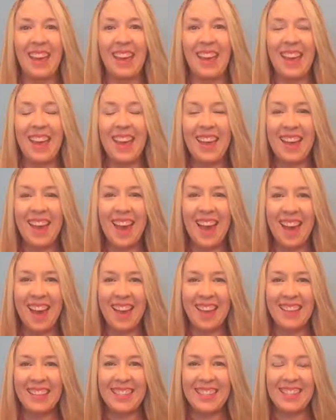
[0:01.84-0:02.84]
Hey
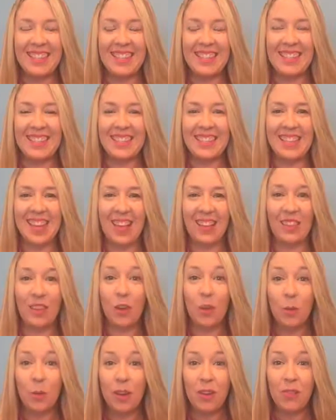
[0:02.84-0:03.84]
guys, this is a
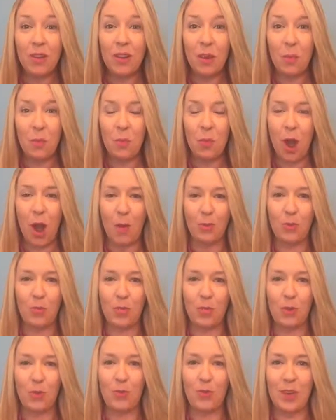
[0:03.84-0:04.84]
little bit of an
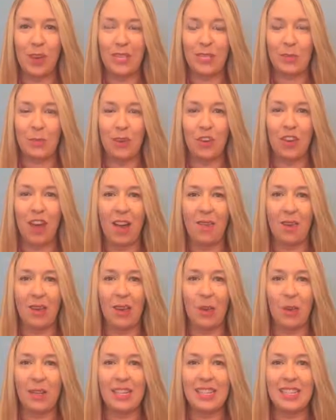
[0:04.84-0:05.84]
impromptu Facebook Live. I
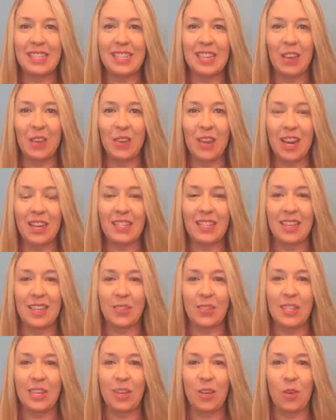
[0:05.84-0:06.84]
know I didn't tell you guys that I
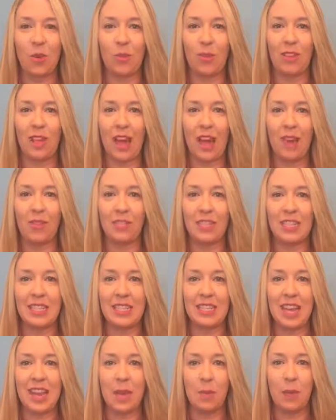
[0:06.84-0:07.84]
was going to go live
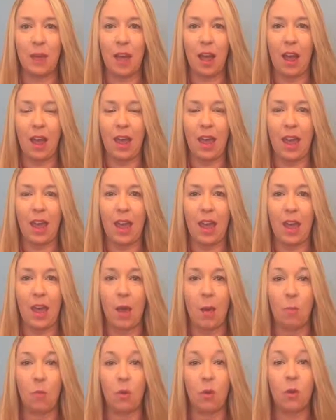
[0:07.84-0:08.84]
today, but I
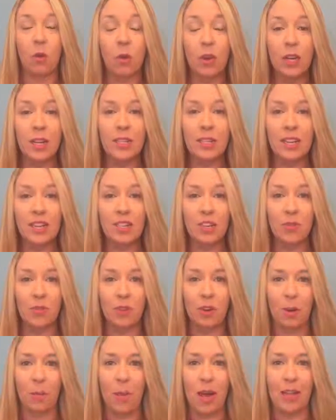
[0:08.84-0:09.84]
am recording a session
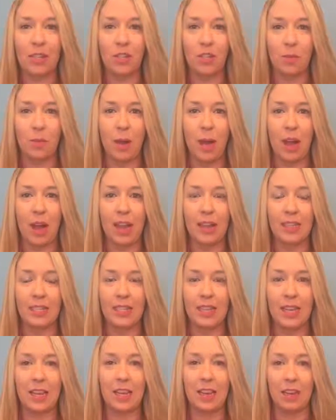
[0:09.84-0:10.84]
for a
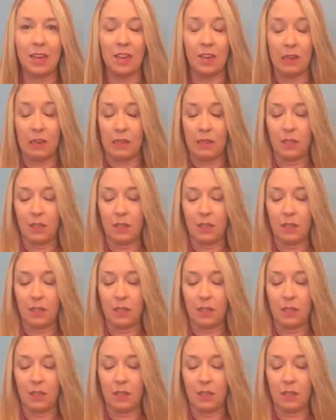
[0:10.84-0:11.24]
mastermind in